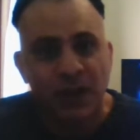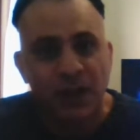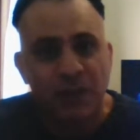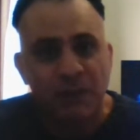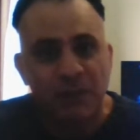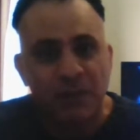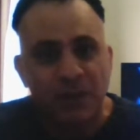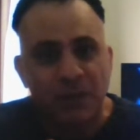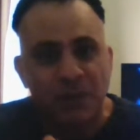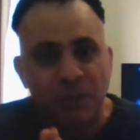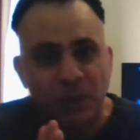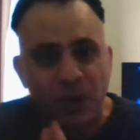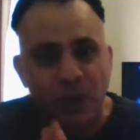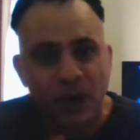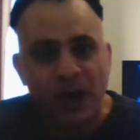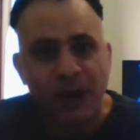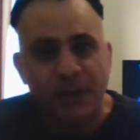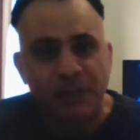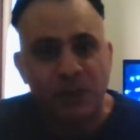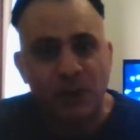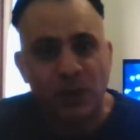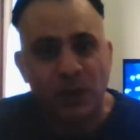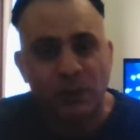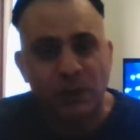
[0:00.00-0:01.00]
But my
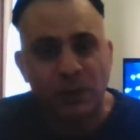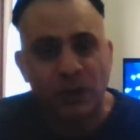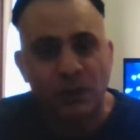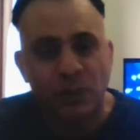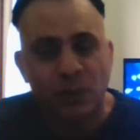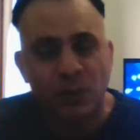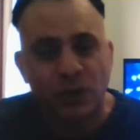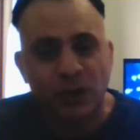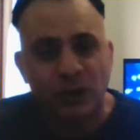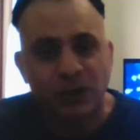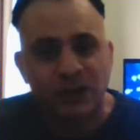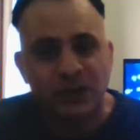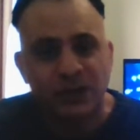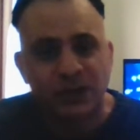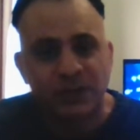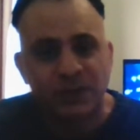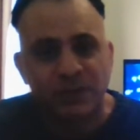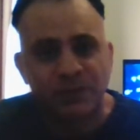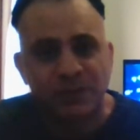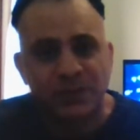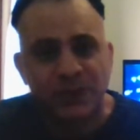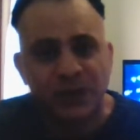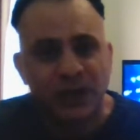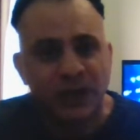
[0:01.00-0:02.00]
problem was,
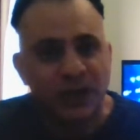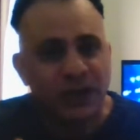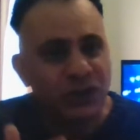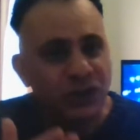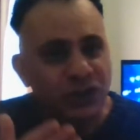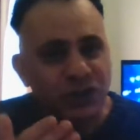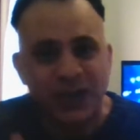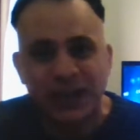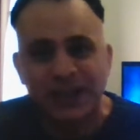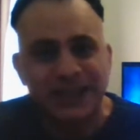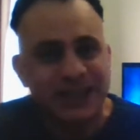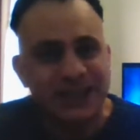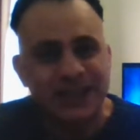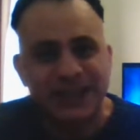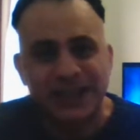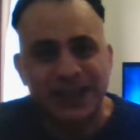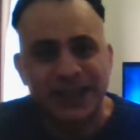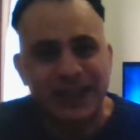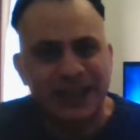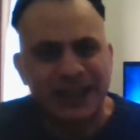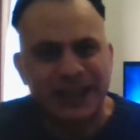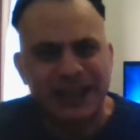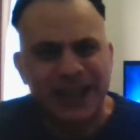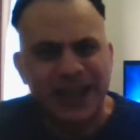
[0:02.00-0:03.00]
in Justice
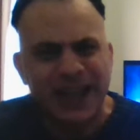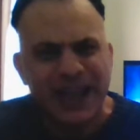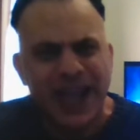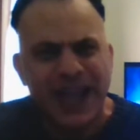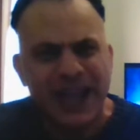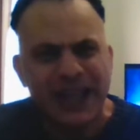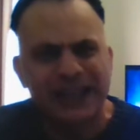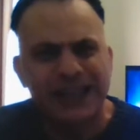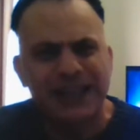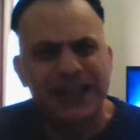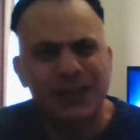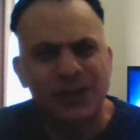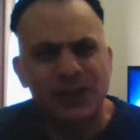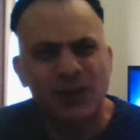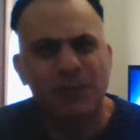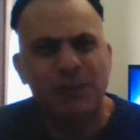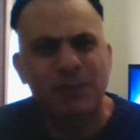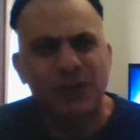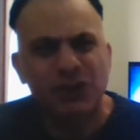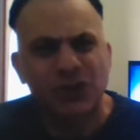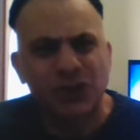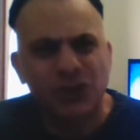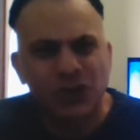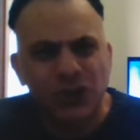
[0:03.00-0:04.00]
League, they had this
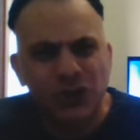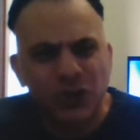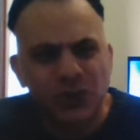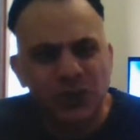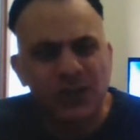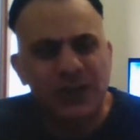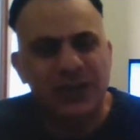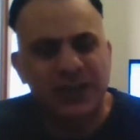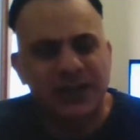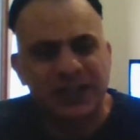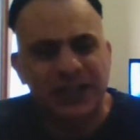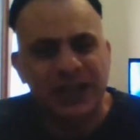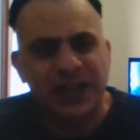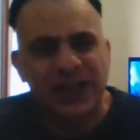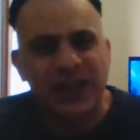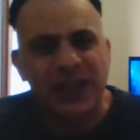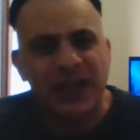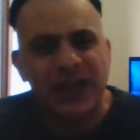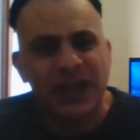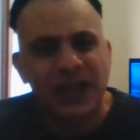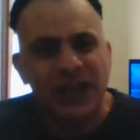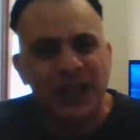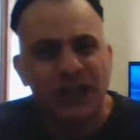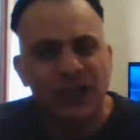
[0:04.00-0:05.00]
opportunity
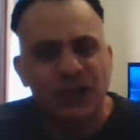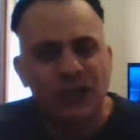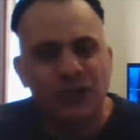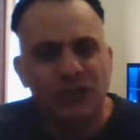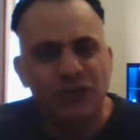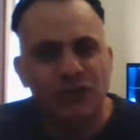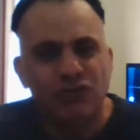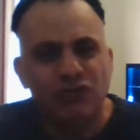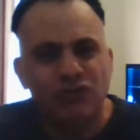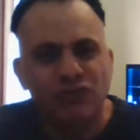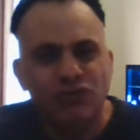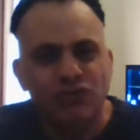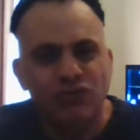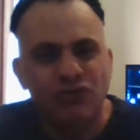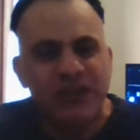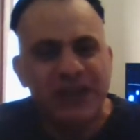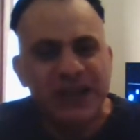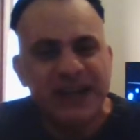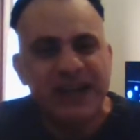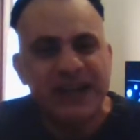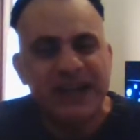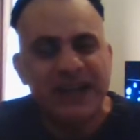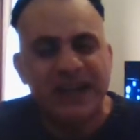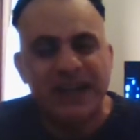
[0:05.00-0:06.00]
to
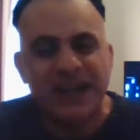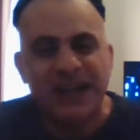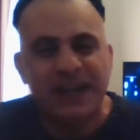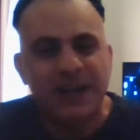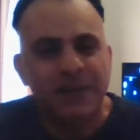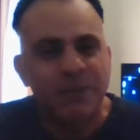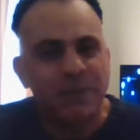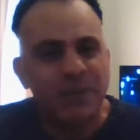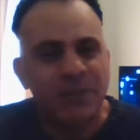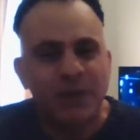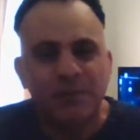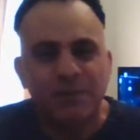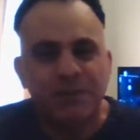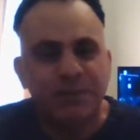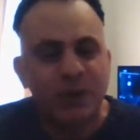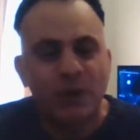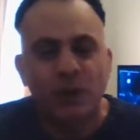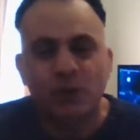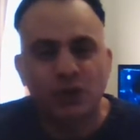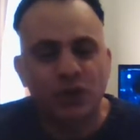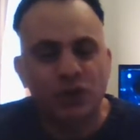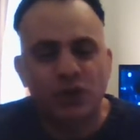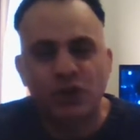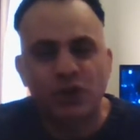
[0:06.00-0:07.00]
really
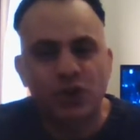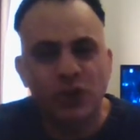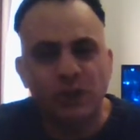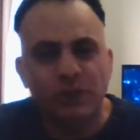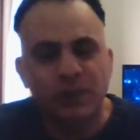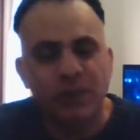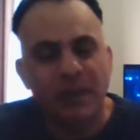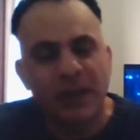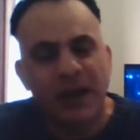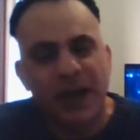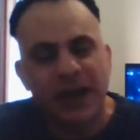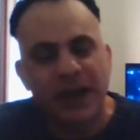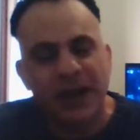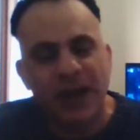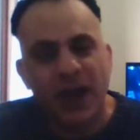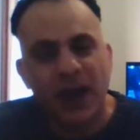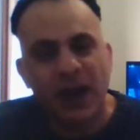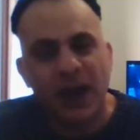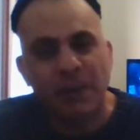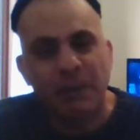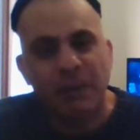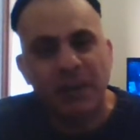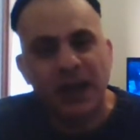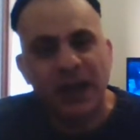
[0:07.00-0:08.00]
build Superman
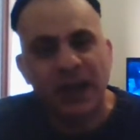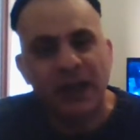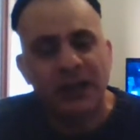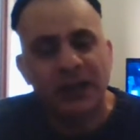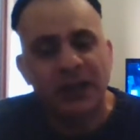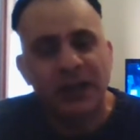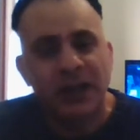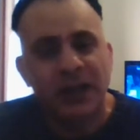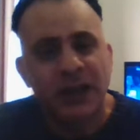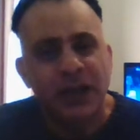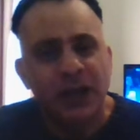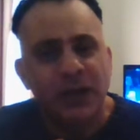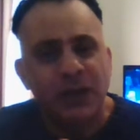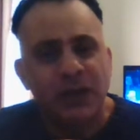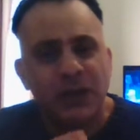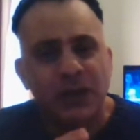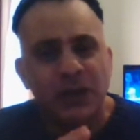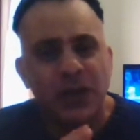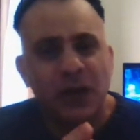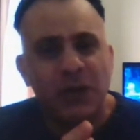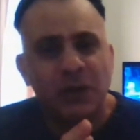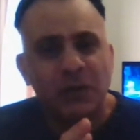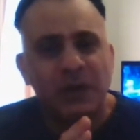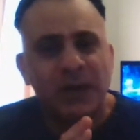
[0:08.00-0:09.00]
up and, you
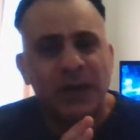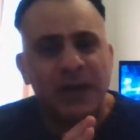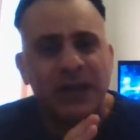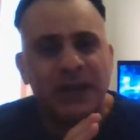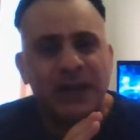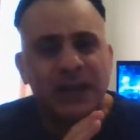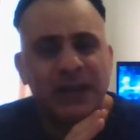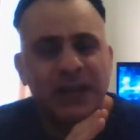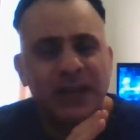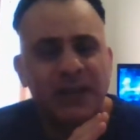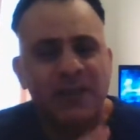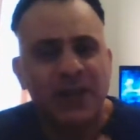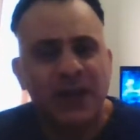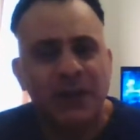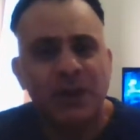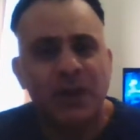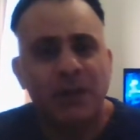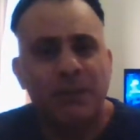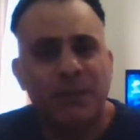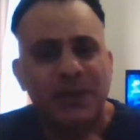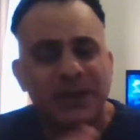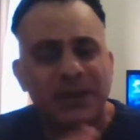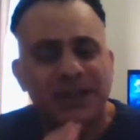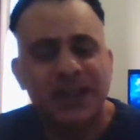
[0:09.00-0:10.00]
know, give him the
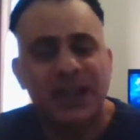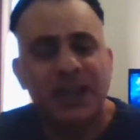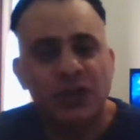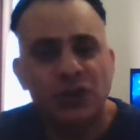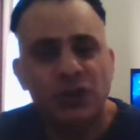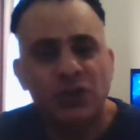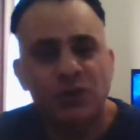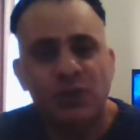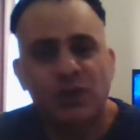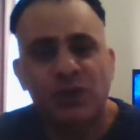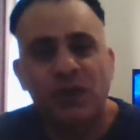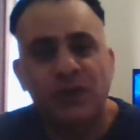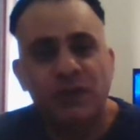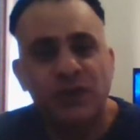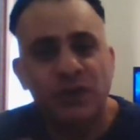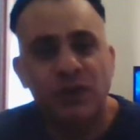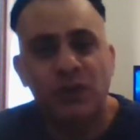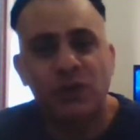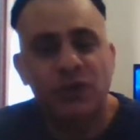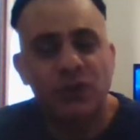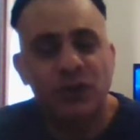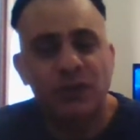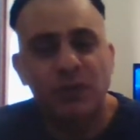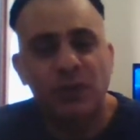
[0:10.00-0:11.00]
potential for
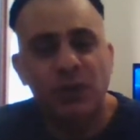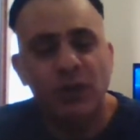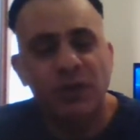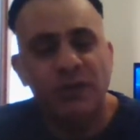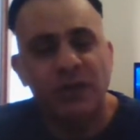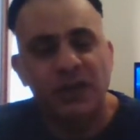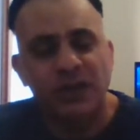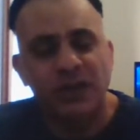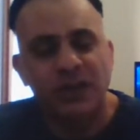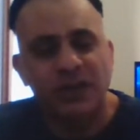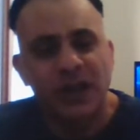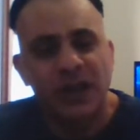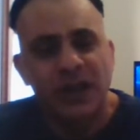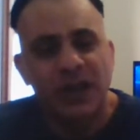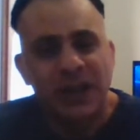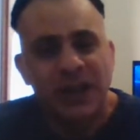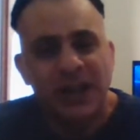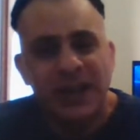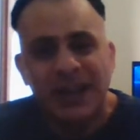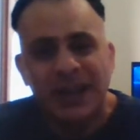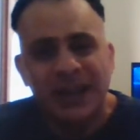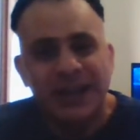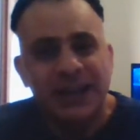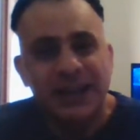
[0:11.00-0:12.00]
future movies
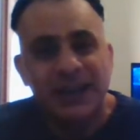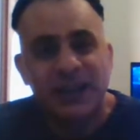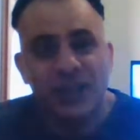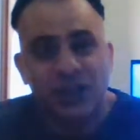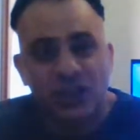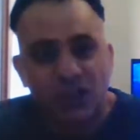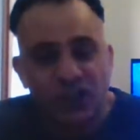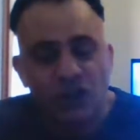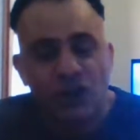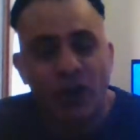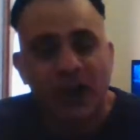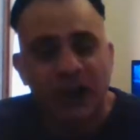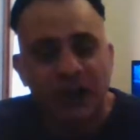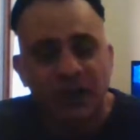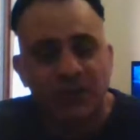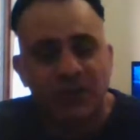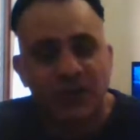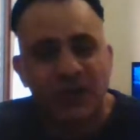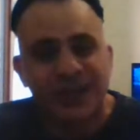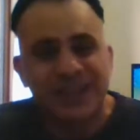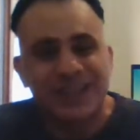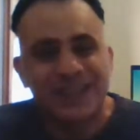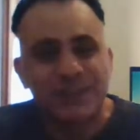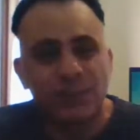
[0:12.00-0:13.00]
in the
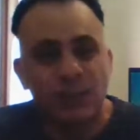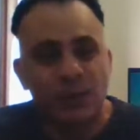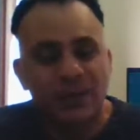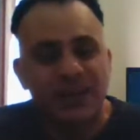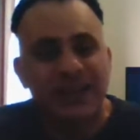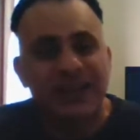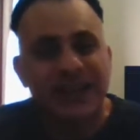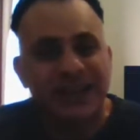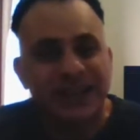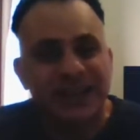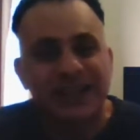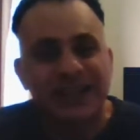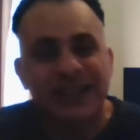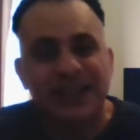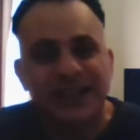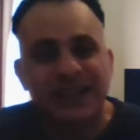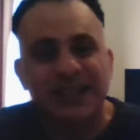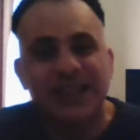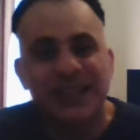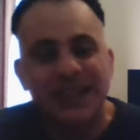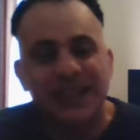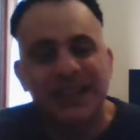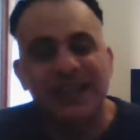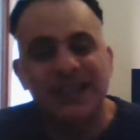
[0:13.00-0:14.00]
Snyderverse within the
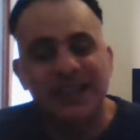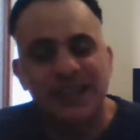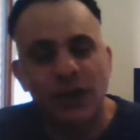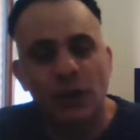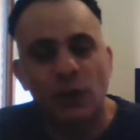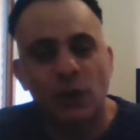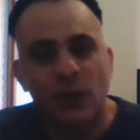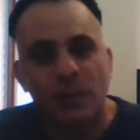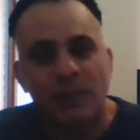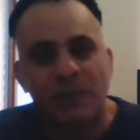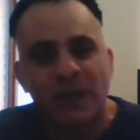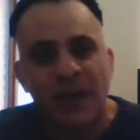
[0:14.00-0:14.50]
dceu.